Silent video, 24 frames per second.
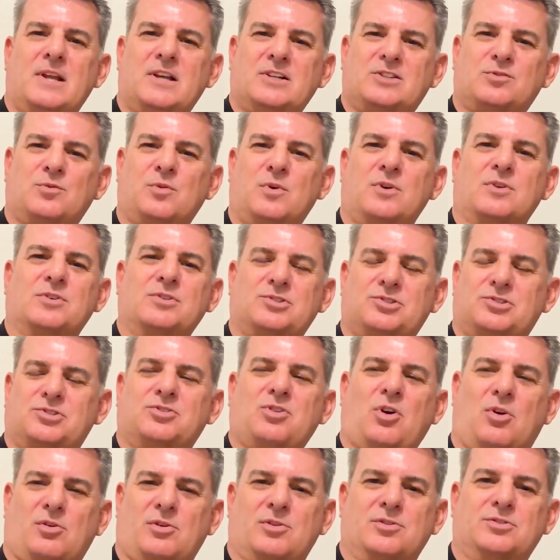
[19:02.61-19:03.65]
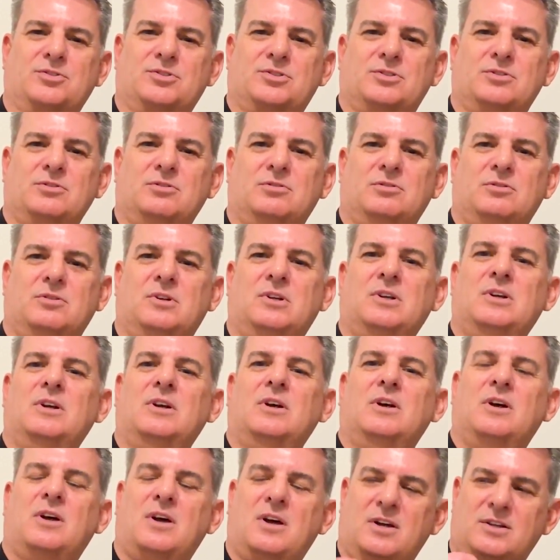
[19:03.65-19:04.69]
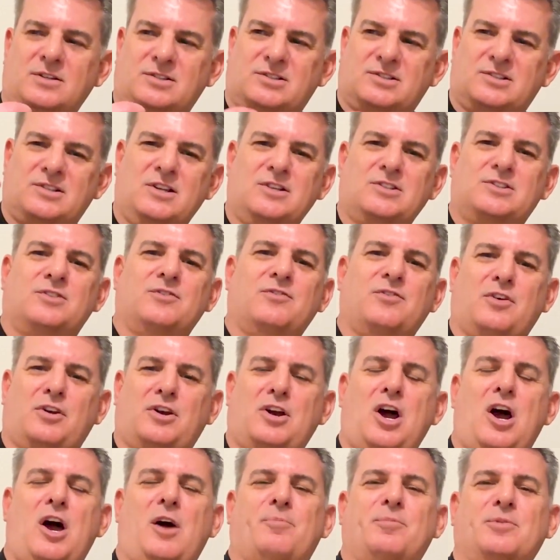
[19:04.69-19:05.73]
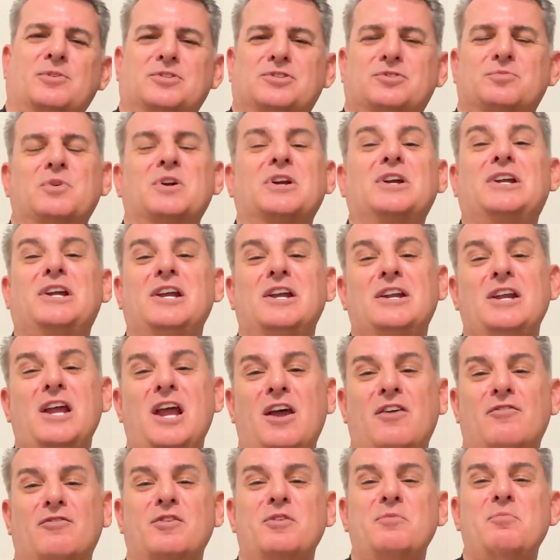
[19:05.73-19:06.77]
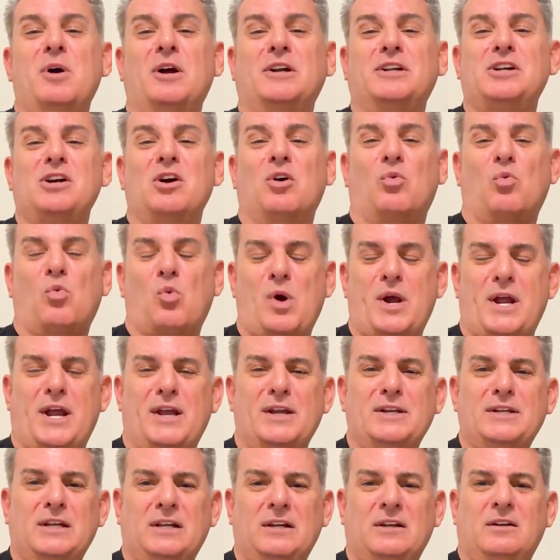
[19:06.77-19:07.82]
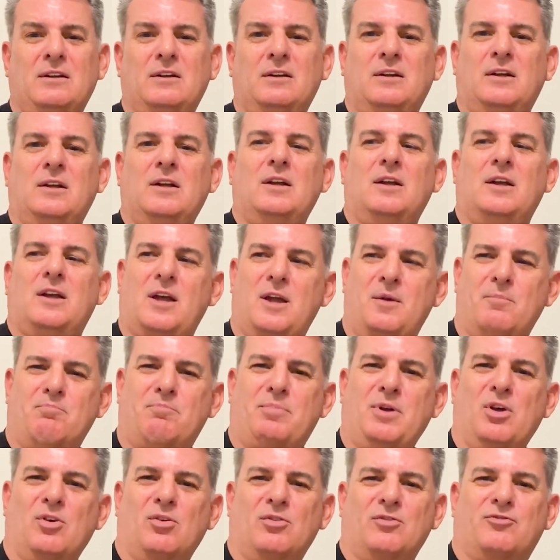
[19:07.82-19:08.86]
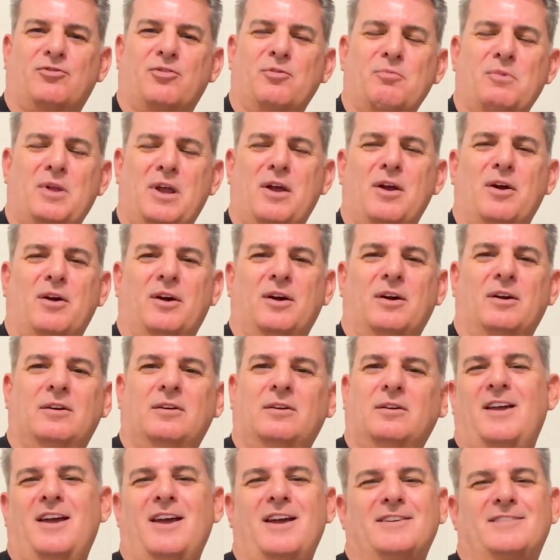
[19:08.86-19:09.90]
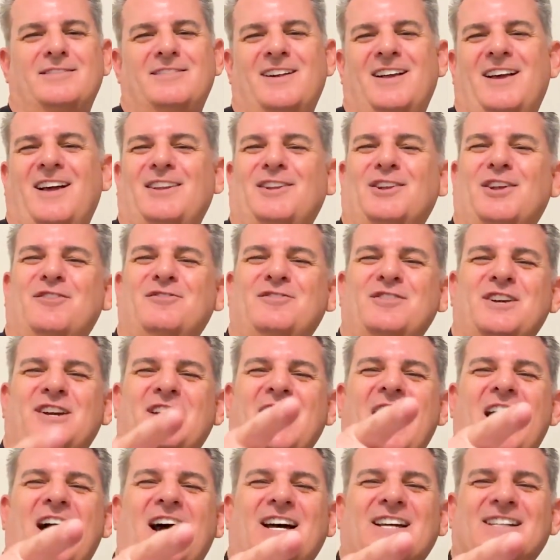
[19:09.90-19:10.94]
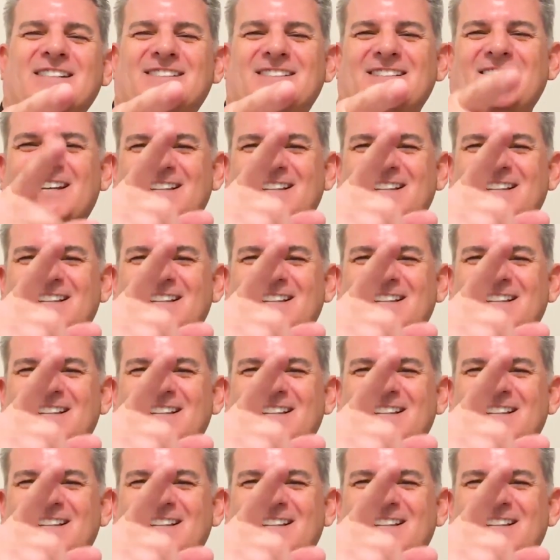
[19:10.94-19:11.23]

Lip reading: That's where it starts. A sense of accomplishment. Get everybody a win and build from there. Hey, I love you guys.